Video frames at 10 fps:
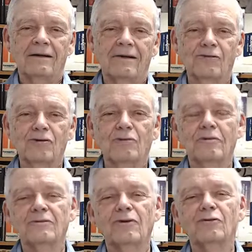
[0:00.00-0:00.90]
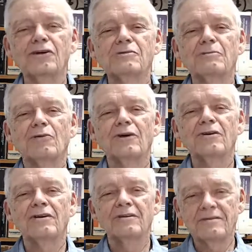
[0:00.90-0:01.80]
There was no reasonable way you
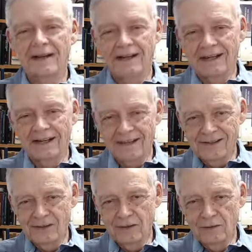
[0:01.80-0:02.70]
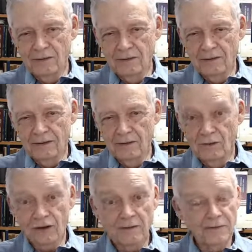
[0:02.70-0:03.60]
could do that unless you
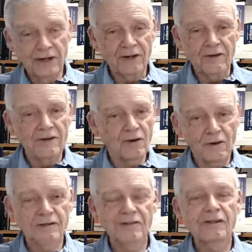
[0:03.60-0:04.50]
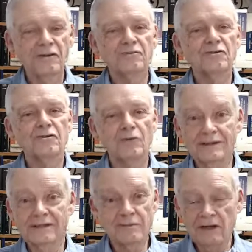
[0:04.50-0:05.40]
worked a miracle. The only solution
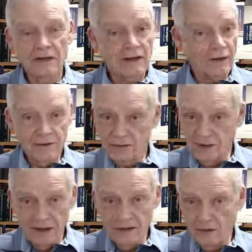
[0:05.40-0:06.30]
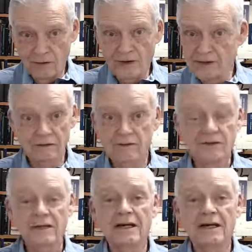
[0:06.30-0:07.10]
was a miracle. That was really the only solution.